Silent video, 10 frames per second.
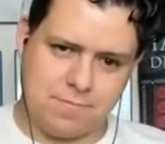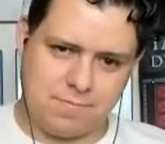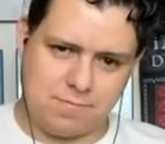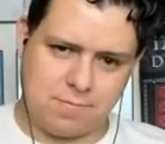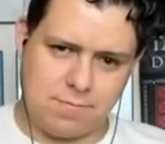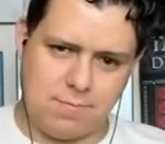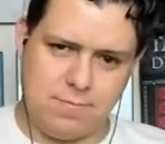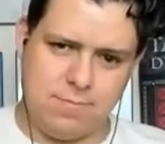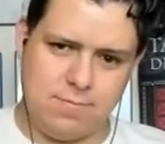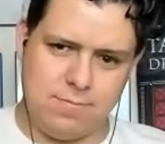
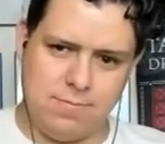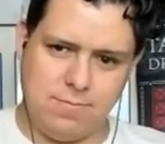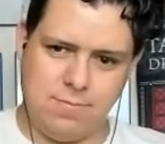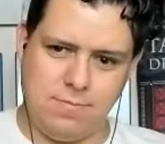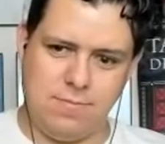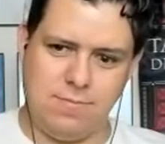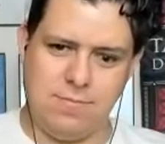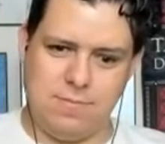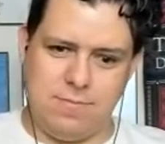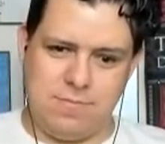
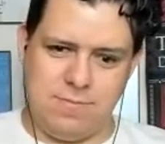No words are spoken by the person on screen.